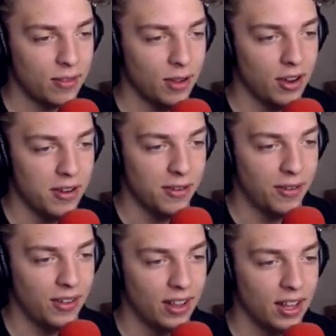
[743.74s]
smooth.
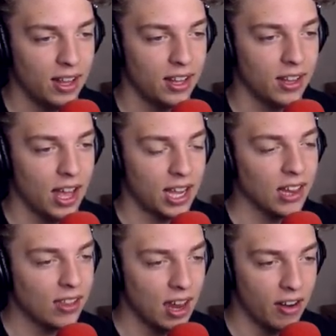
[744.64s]
Yeah. like
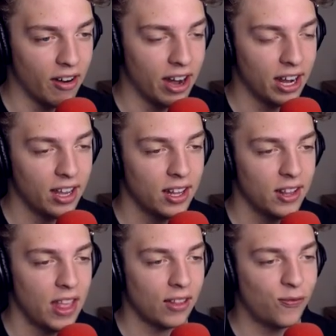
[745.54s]
considering
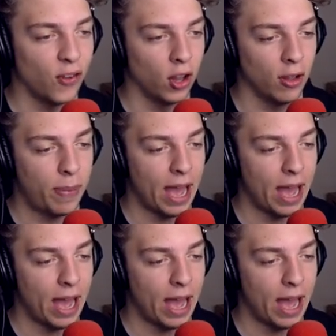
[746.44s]
smart, that's it full